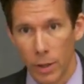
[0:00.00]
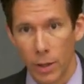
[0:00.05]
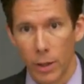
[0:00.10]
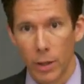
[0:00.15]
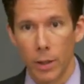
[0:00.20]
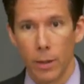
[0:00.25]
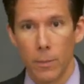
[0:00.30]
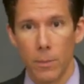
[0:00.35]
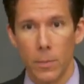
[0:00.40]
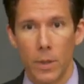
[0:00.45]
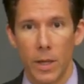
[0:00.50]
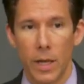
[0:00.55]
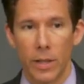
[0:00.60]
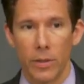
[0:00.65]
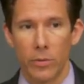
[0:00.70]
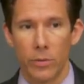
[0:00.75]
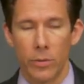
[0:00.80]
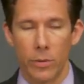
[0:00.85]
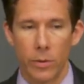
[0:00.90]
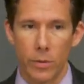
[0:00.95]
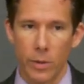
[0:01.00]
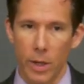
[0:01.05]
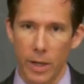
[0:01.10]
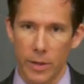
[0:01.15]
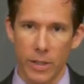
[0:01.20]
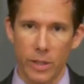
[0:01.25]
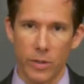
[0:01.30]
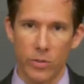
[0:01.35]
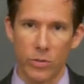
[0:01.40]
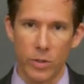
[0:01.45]
Um, and I
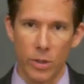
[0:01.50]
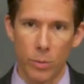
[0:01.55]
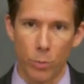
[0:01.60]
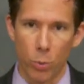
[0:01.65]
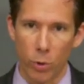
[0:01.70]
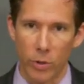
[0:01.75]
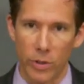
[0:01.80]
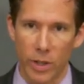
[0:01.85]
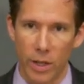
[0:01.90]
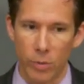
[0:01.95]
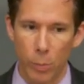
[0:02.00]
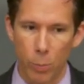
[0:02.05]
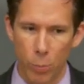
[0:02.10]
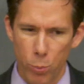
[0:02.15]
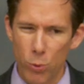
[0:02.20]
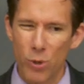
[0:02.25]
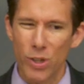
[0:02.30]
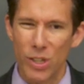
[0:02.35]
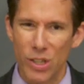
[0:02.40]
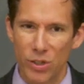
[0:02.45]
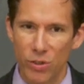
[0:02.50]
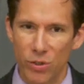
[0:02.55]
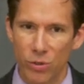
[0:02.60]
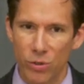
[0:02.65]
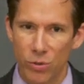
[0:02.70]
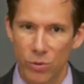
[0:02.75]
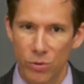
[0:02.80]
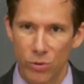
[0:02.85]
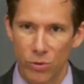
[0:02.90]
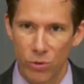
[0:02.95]
think it's important to have a pretty
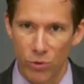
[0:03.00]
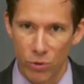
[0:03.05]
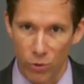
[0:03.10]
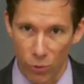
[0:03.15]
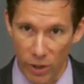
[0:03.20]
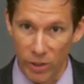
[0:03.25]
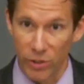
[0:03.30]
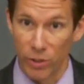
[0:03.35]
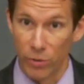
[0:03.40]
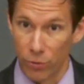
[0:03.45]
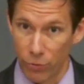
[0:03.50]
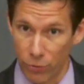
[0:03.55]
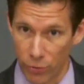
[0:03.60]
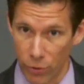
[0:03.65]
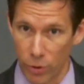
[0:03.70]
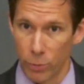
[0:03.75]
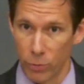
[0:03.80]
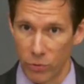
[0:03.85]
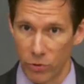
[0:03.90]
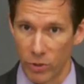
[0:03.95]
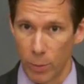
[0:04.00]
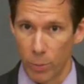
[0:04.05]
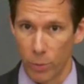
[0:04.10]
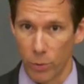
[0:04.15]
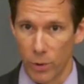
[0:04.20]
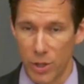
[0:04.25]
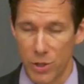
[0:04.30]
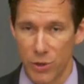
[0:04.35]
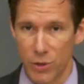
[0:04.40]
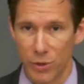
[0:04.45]
strict and firm
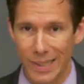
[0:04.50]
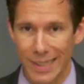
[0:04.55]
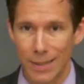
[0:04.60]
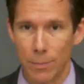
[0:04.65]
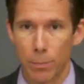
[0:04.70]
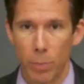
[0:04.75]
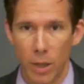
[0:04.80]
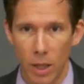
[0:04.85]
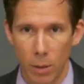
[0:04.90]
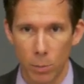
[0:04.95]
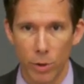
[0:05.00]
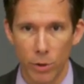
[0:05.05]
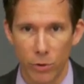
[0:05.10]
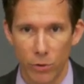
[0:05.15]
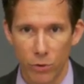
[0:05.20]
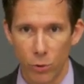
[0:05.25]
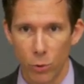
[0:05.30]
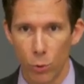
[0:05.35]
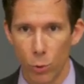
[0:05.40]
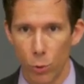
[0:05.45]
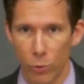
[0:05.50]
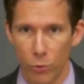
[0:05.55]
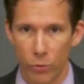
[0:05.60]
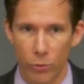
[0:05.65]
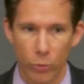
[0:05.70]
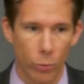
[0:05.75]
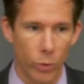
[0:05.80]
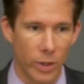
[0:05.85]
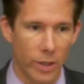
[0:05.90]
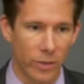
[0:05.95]
separation in public schools
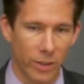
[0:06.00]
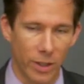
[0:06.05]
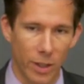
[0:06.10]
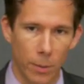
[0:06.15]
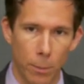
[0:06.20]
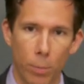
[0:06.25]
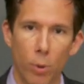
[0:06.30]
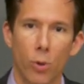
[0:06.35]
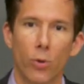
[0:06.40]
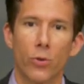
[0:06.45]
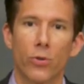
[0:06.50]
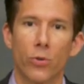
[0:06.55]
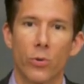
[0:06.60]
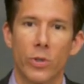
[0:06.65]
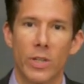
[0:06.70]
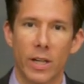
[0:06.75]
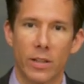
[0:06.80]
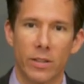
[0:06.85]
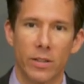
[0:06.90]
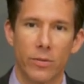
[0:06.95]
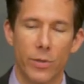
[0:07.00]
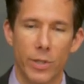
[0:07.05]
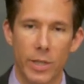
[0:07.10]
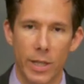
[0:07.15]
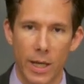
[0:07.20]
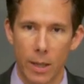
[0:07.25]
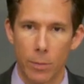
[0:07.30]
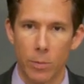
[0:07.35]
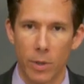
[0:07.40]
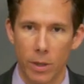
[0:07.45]
when it's a compulsory activity
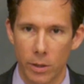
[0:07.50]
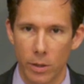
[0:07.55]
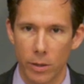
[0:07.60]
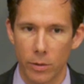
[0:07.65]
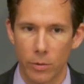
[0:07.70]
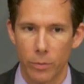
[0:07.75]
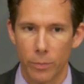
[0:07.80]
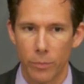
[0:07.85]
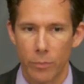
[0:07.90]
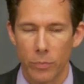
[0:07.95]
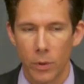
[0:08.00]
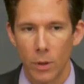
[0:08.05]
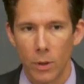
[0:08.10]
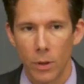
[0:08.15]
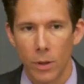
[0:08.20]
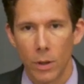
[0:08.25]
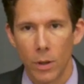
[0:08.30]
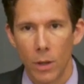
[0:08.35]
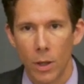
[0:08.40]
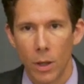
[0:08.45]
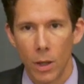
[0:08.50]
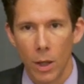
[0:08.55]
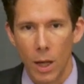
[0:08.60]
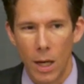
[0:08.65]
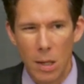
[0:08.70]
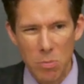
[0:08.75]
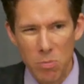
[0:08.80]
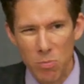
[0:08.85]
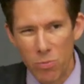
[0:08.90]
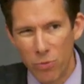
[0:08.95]
aimed at kids.
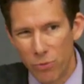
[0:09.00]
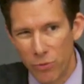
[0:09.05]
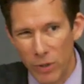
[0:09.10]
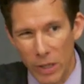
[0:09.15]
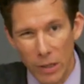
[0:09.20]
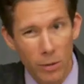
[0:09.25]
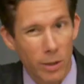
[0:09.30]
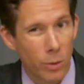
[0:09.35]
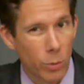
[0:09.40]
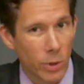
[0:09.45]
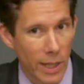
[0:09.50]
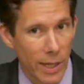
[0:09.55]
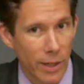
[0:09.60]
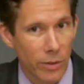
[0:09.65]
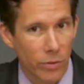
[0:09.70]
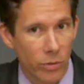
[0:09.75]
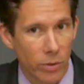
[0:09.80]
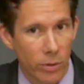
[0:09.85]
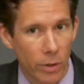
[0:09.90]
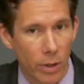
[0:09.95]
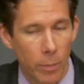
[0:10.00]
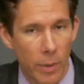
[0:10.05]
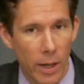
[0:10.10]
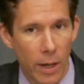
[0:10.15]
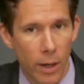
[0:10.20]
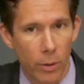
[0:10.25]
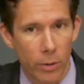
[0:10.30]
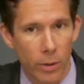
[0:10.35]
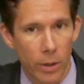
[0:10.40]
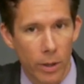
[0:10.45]
I'm fairly relaxed
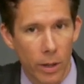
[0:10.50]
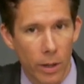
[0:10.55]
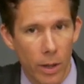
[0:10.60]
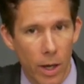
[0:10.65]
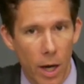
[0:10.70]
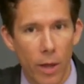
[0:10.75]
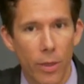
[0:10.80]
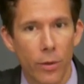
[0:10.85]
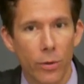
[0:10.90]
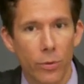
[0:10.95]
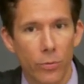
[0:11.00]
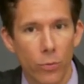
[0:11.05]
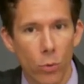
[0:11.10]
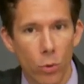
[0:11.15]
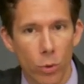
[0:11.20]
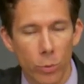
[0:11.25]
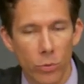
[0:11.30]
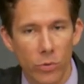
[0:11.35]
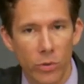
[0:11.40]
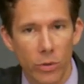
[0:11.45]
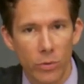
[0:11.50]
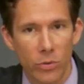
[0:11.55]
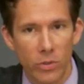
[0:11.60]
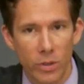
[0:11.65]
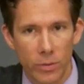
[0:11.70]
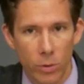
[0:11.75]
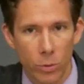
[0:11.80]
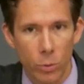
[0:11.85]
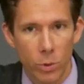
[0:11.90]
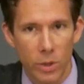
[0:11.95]
about uh, other forms of
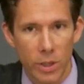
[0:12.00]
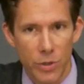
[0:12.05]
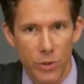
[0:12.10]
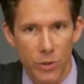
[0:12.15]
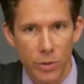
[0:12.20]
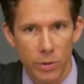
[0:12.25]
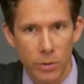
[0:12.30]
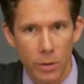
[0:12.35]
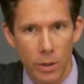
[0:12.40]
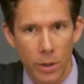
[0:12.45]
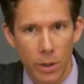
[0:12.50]
civil religion